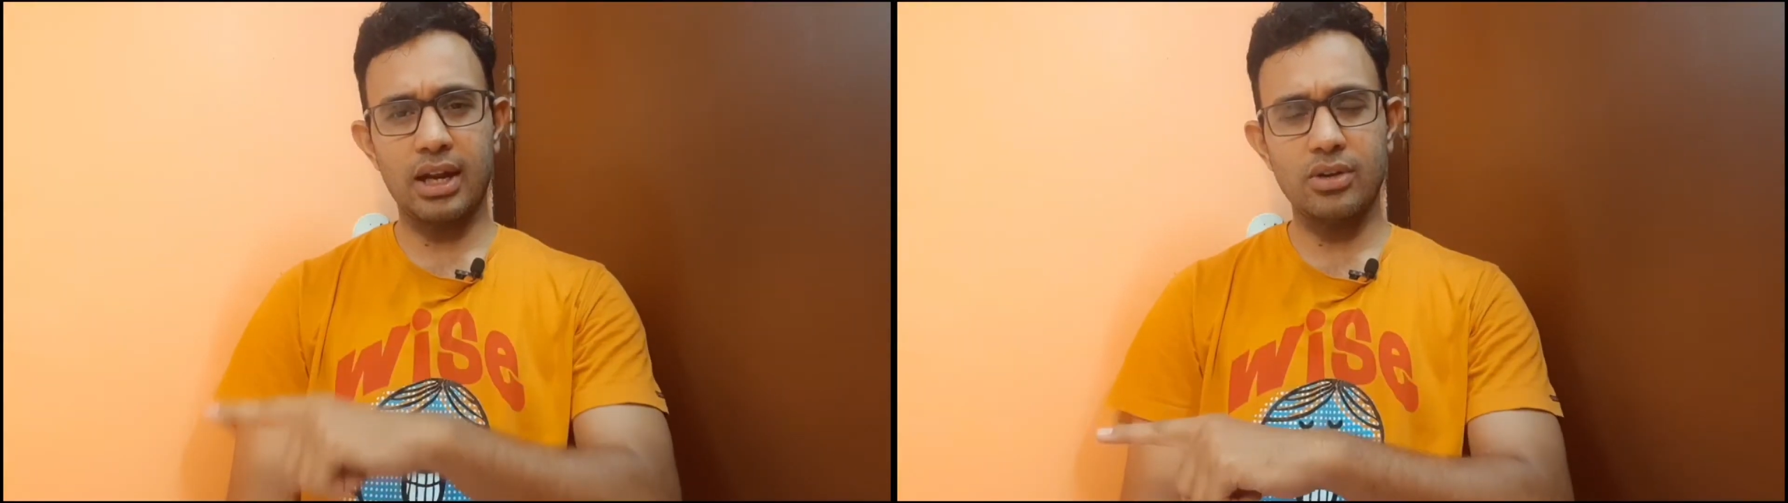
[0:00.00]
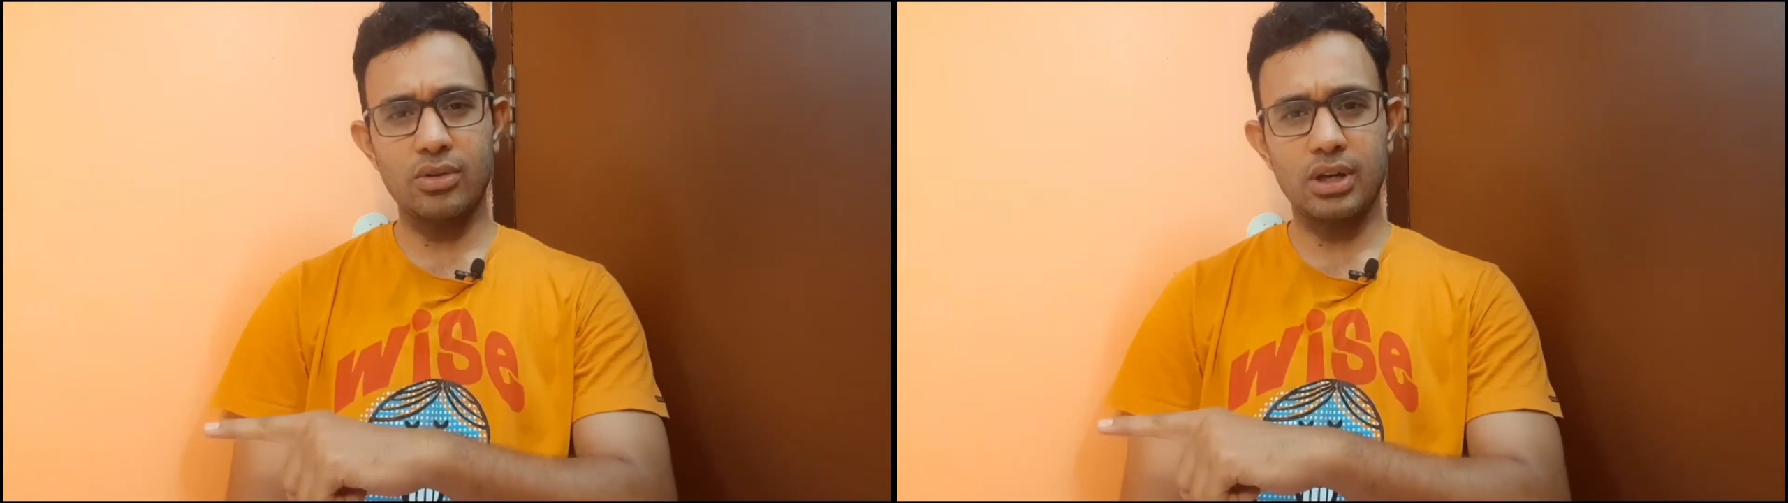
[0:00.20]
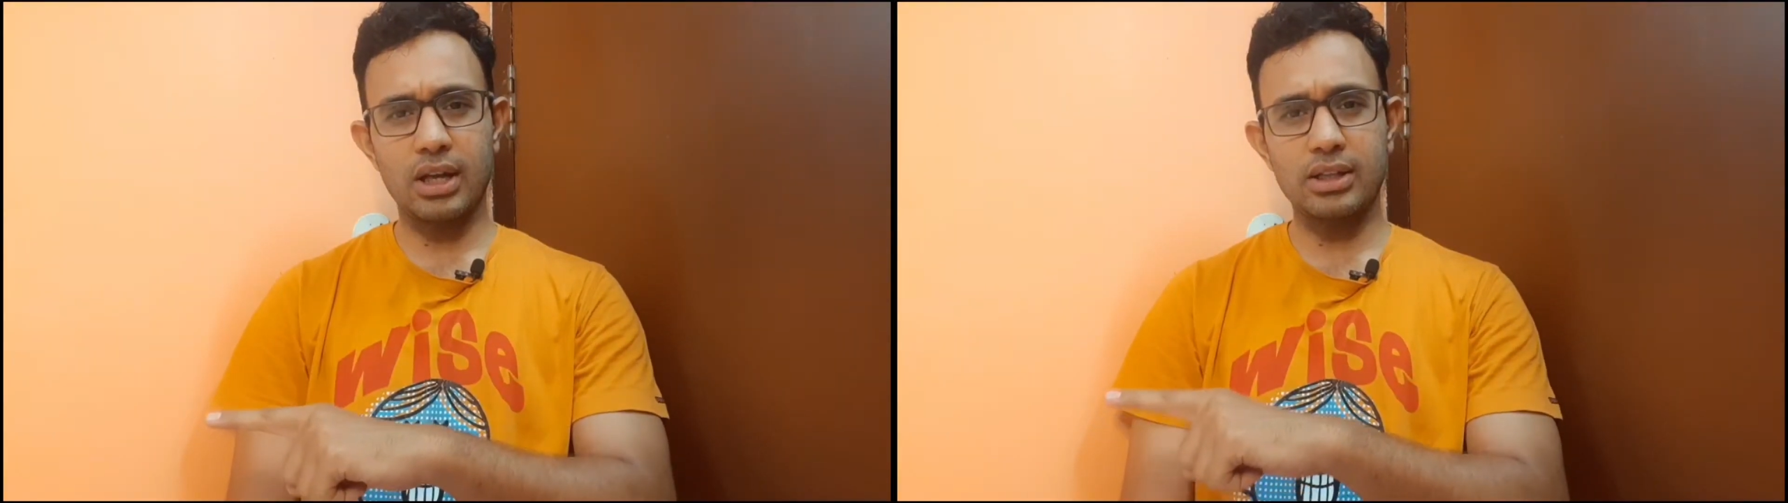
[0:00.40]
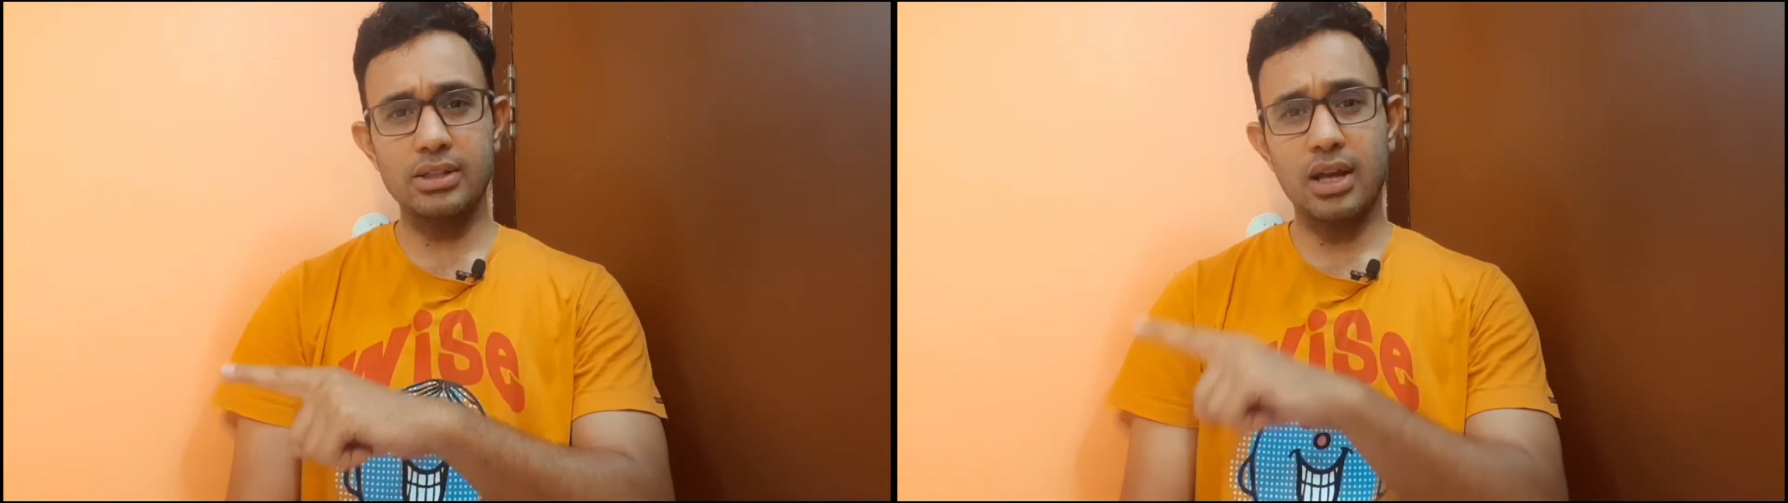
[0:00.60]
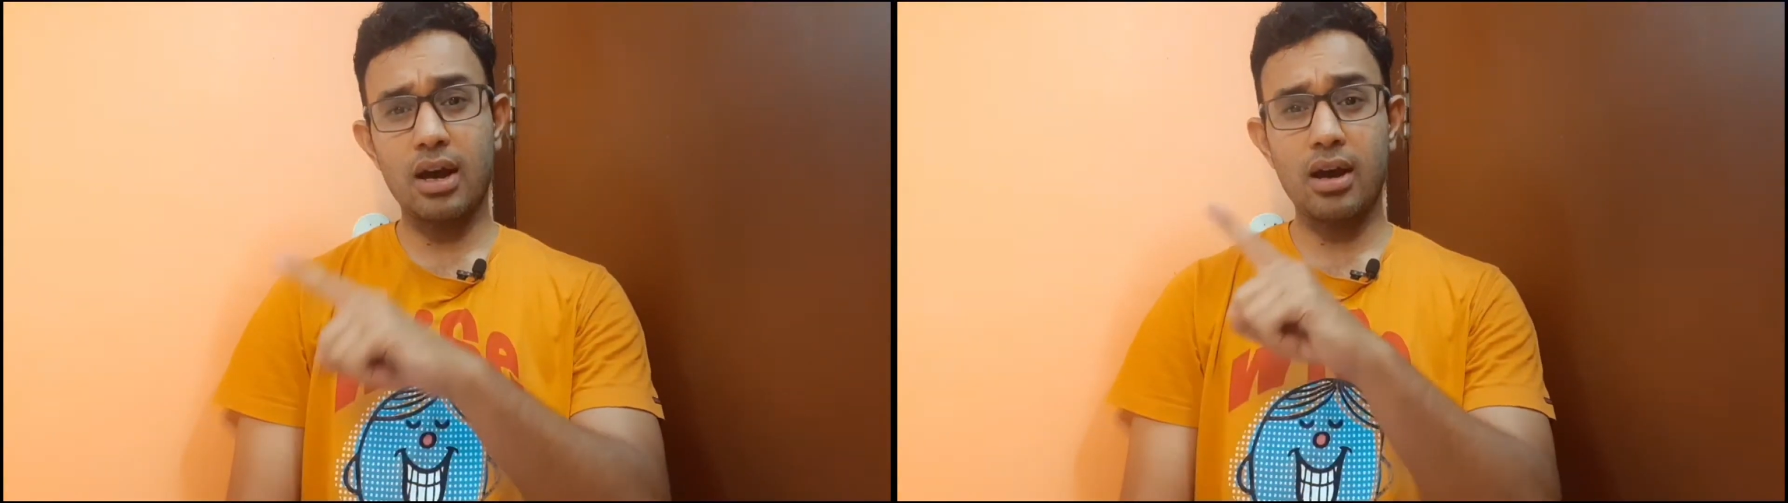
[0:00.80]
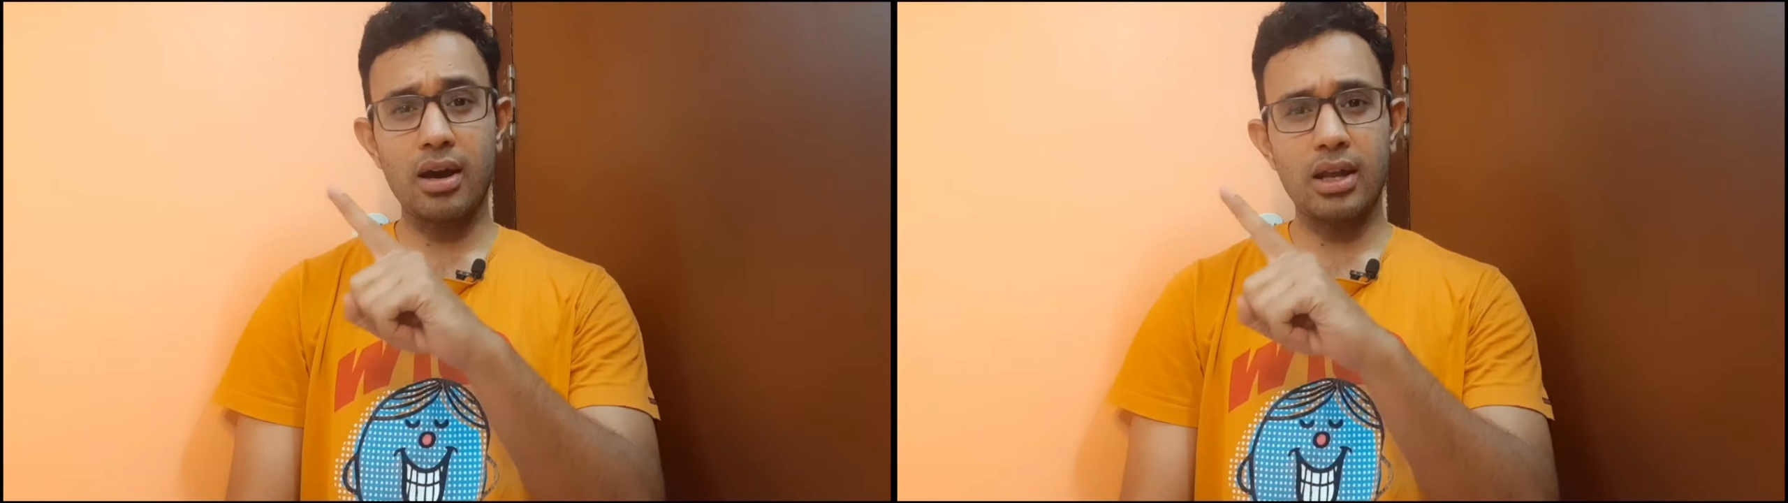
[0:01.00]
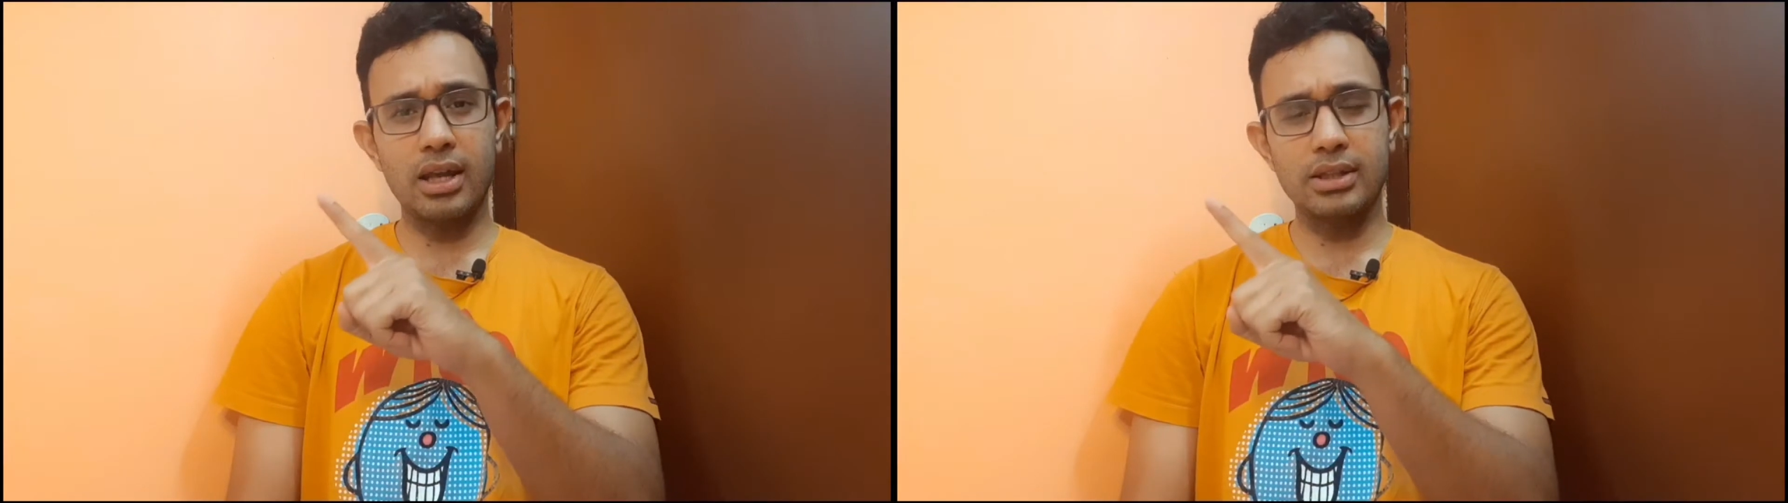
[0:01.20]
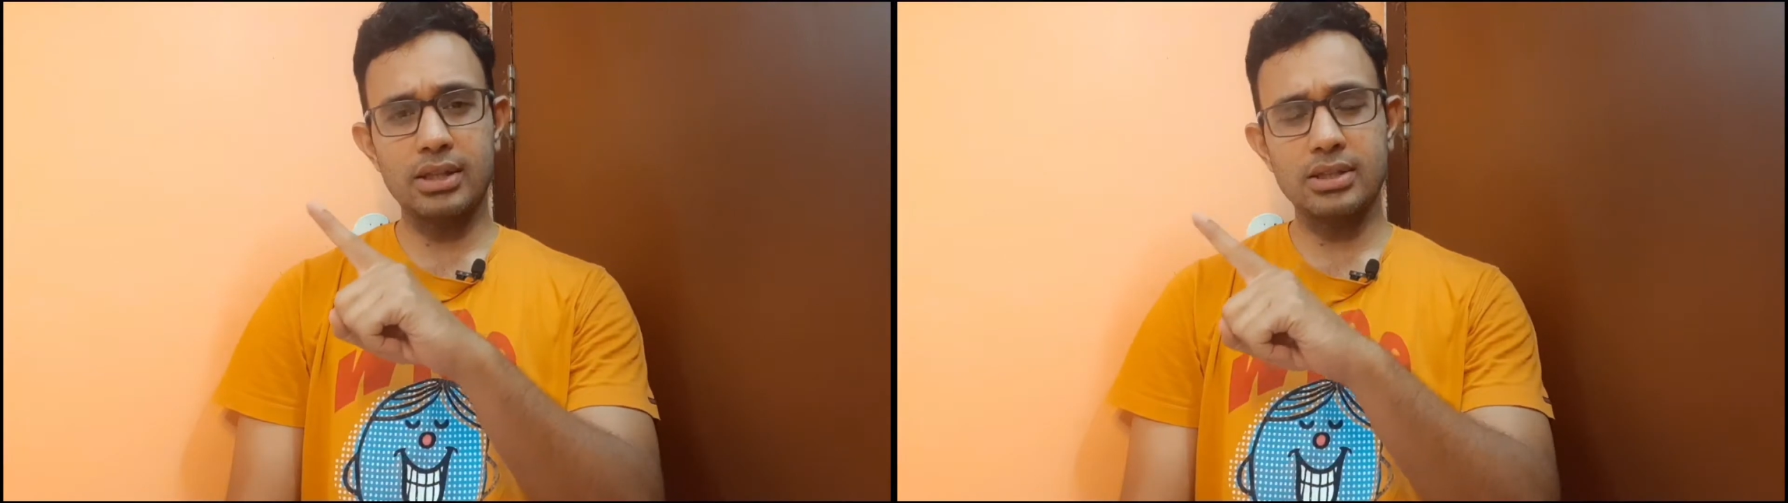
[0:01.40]
I don't like this, I
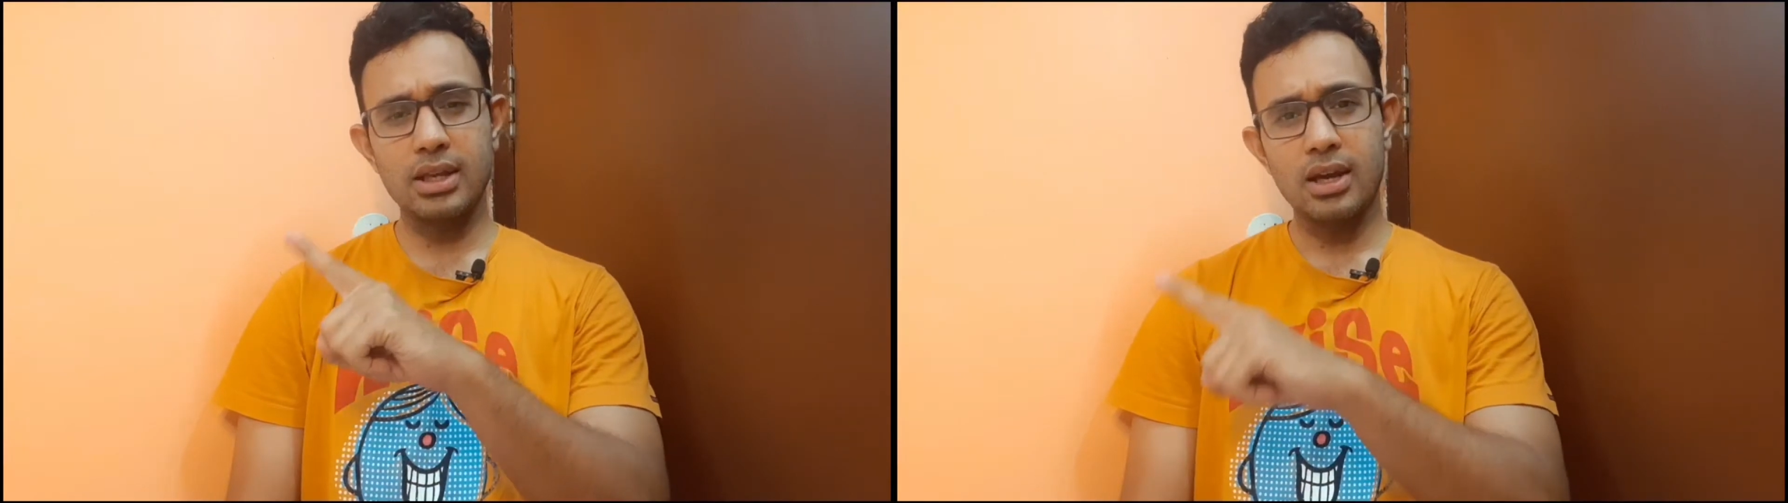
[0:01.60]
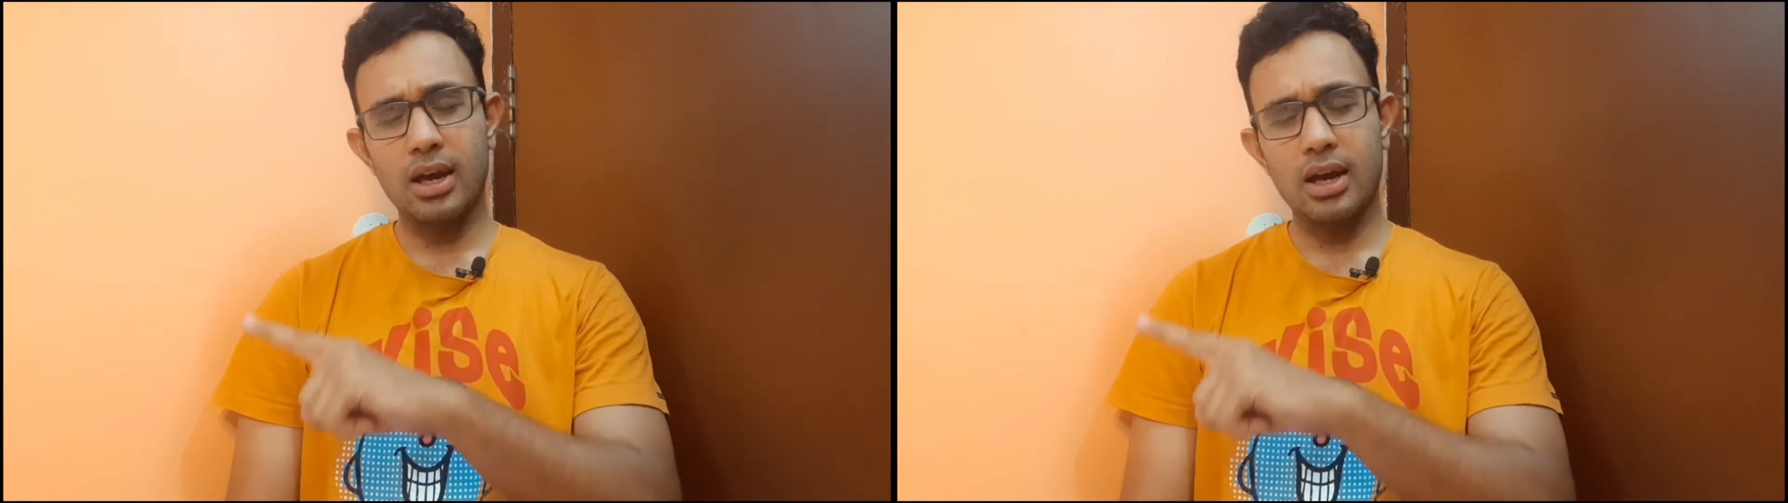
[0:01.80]
like this,